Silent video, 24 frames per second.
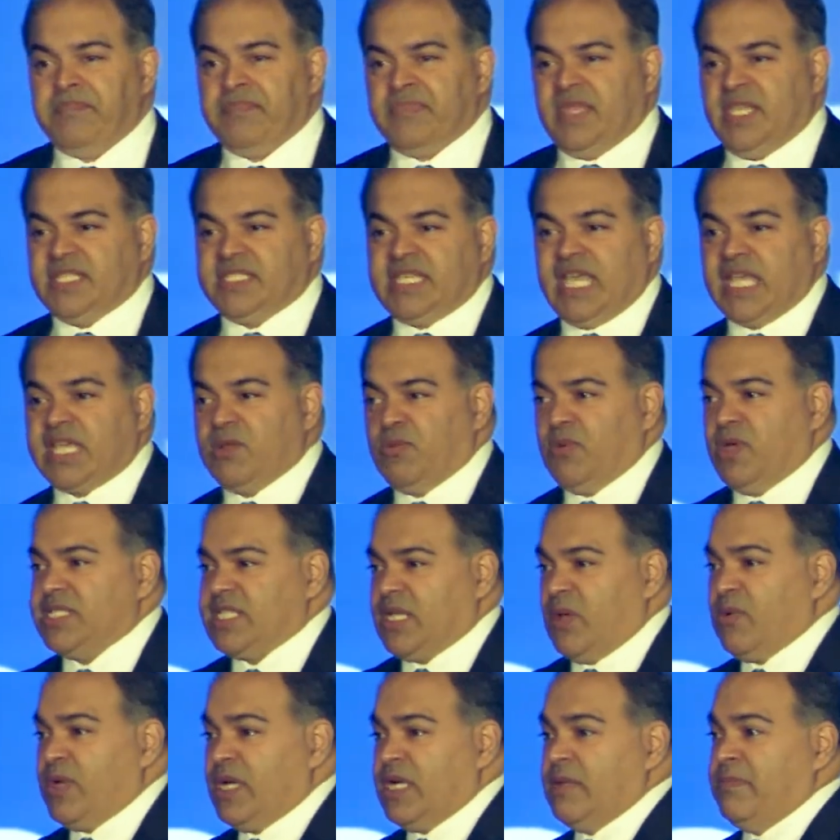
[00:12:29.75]
The second was
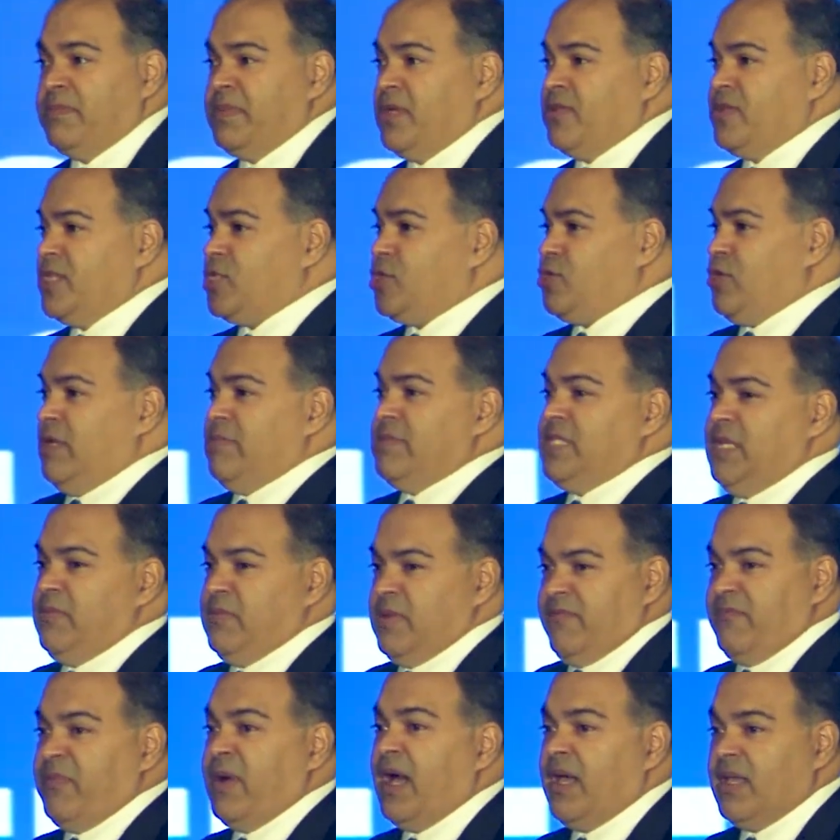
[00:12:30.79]
I wanted to build the dream team
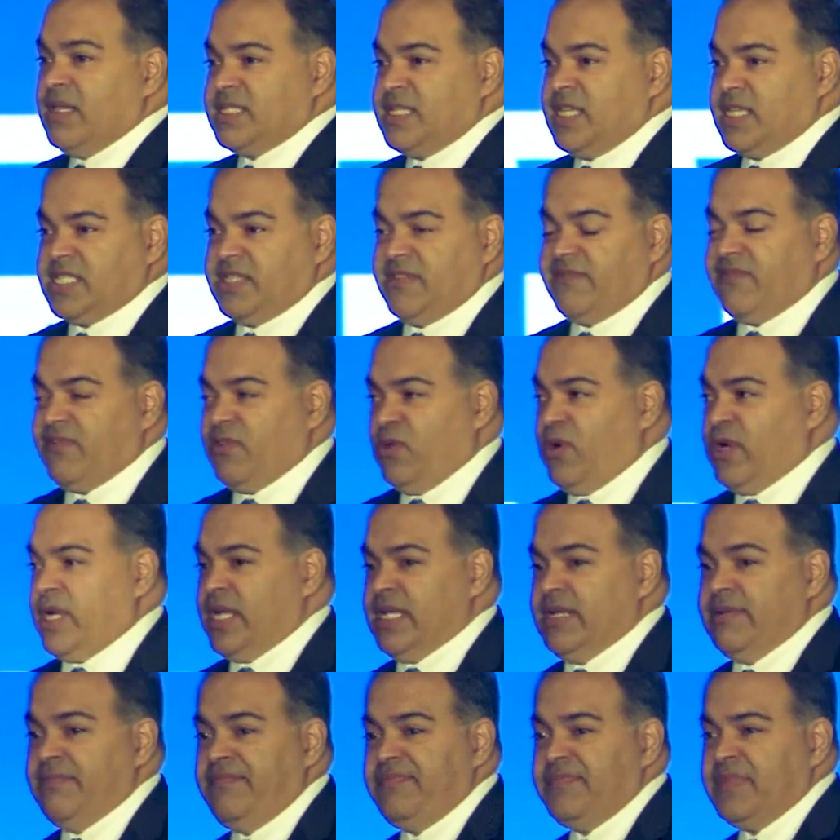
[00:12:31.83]
of politics in
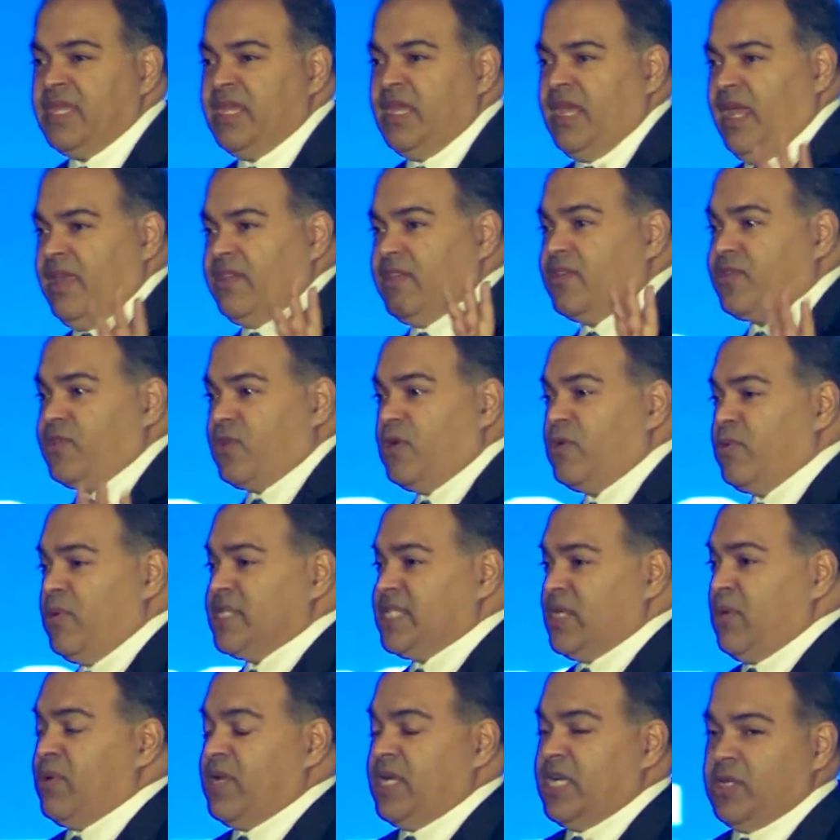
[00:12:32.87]
Florida. And the third
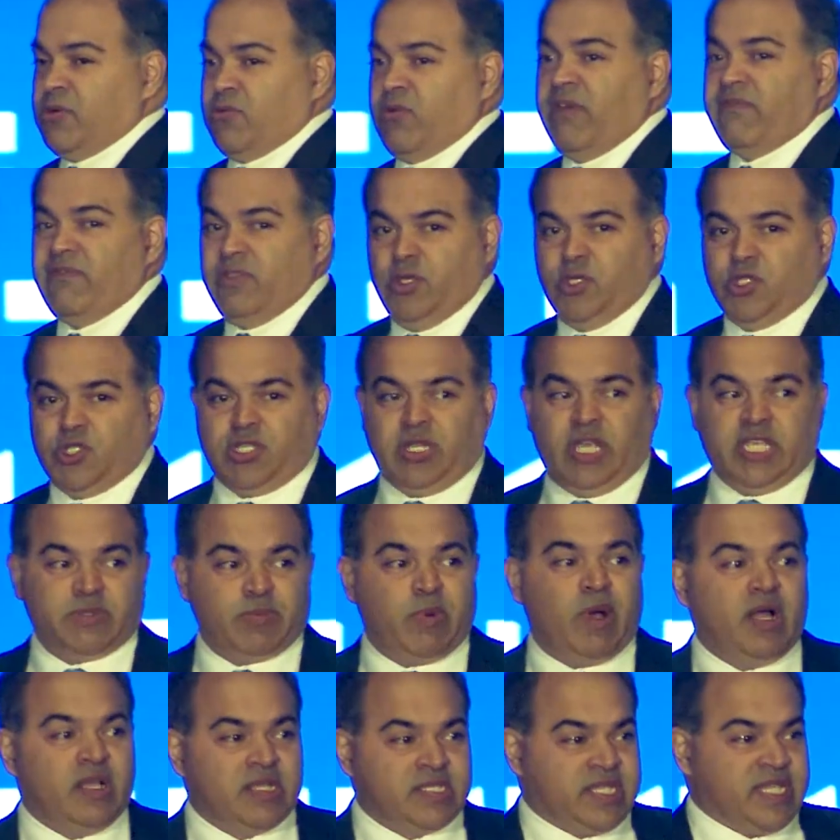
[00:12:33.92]
was I wanted to revolutionize
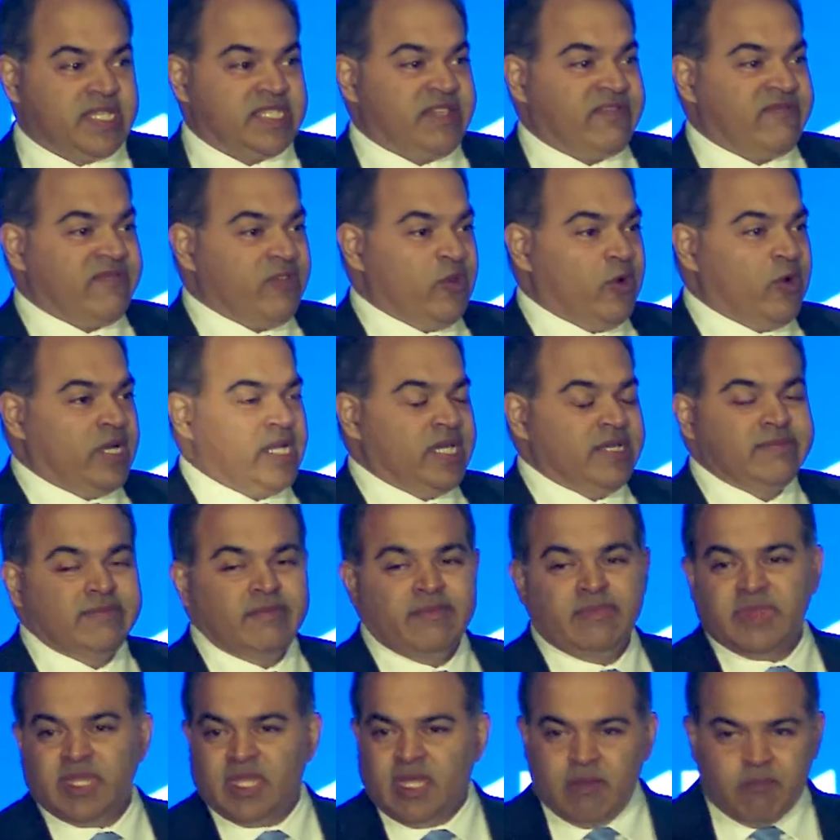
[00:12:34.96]
politics in Florida.
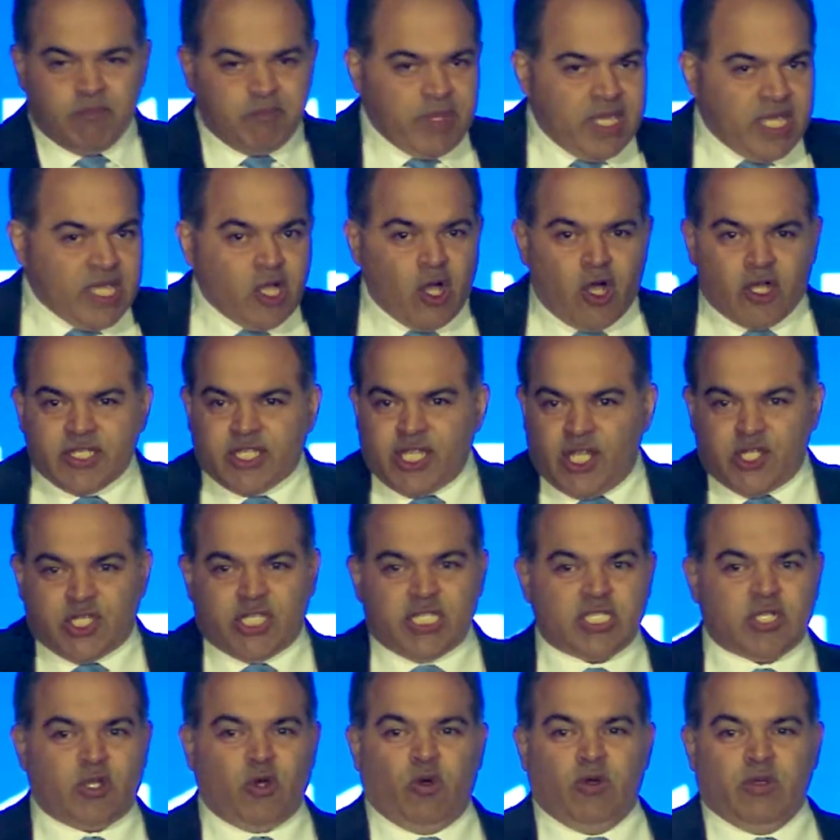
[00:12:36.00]
Big,
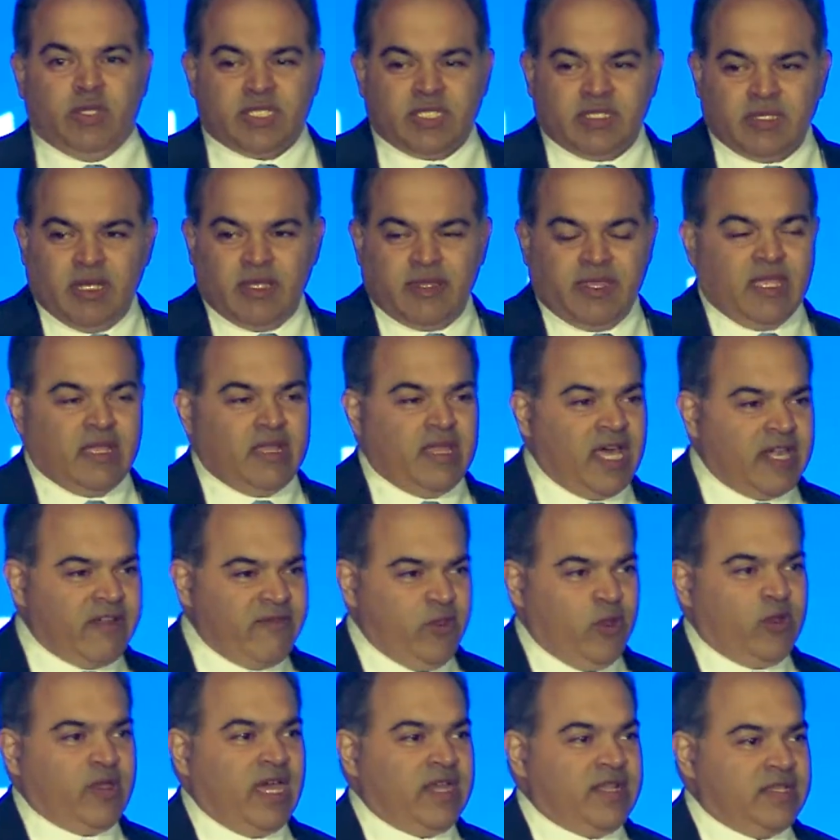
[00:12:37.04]
audacious goals. I think a lot of
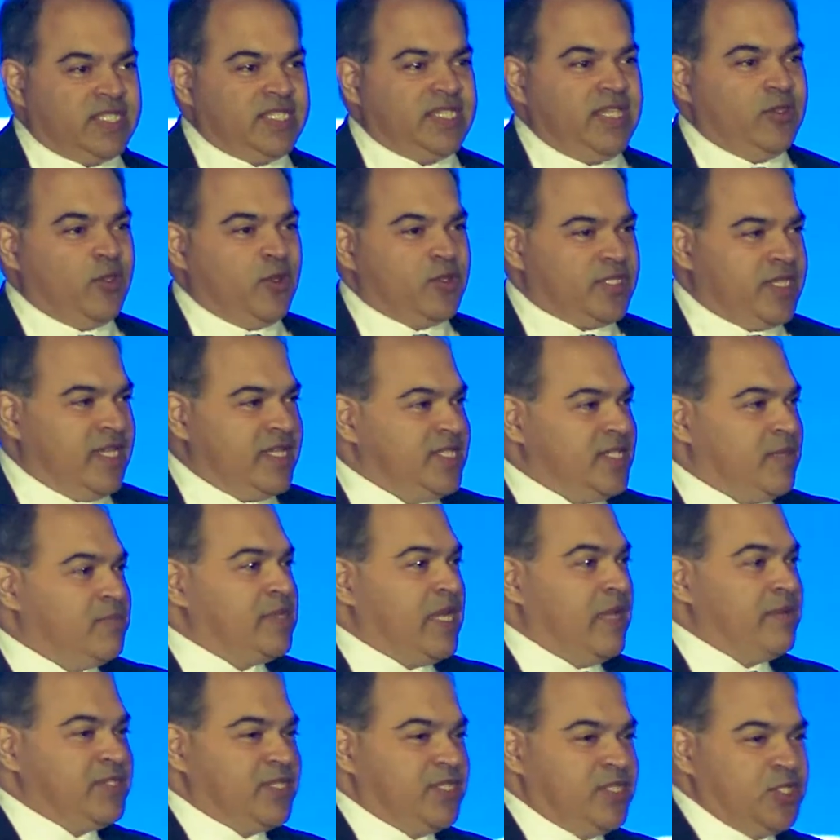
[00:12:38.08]
you kind of see those things
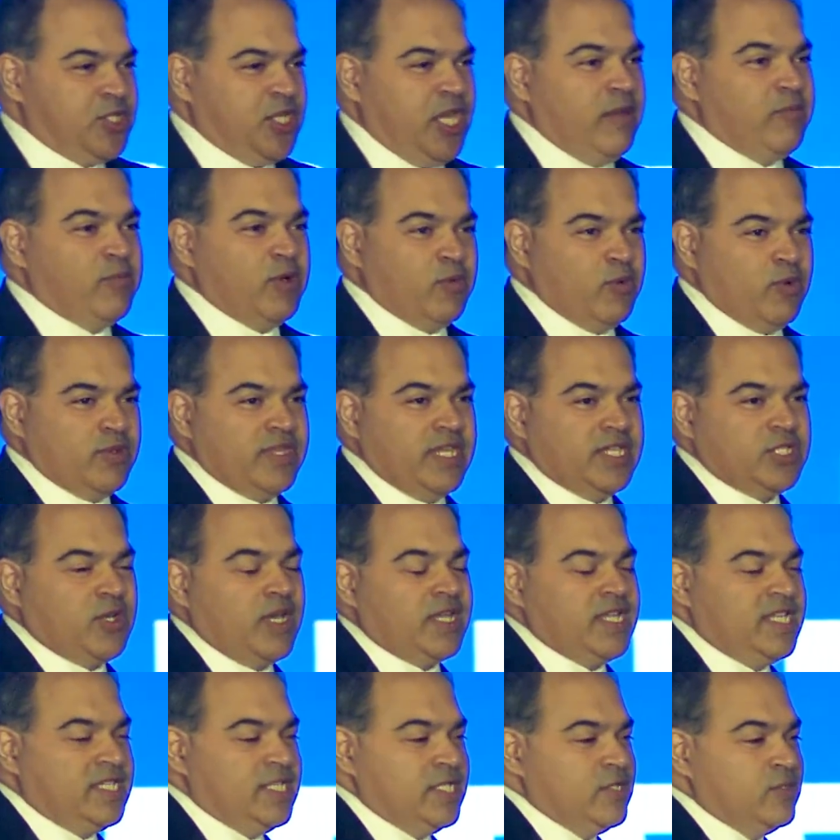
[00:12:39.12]
sometimes in the chamber, what they try
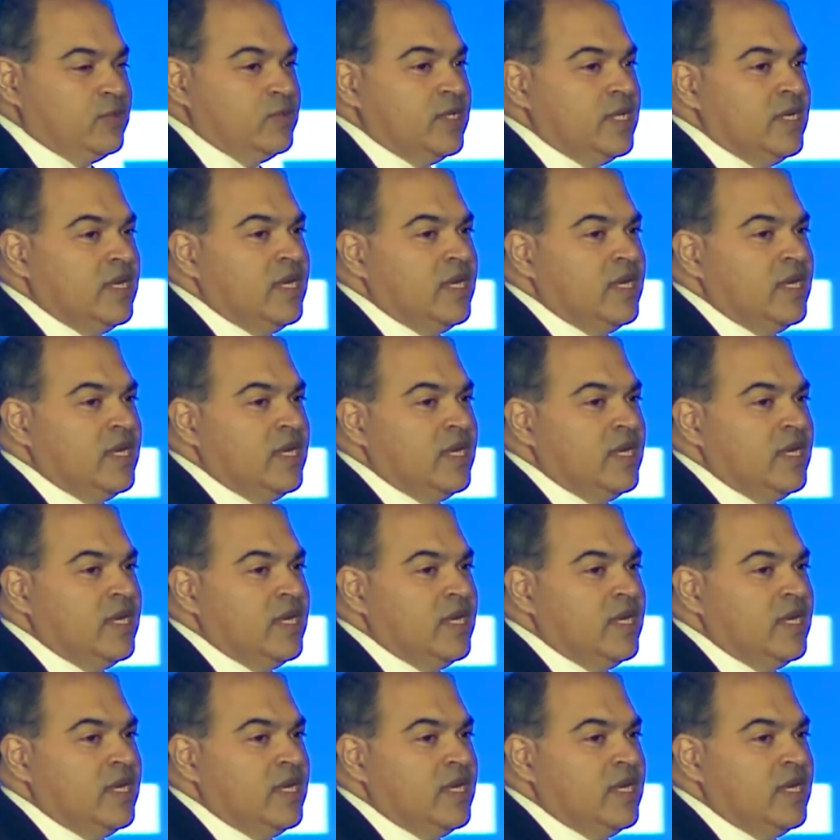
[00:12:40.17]
to do.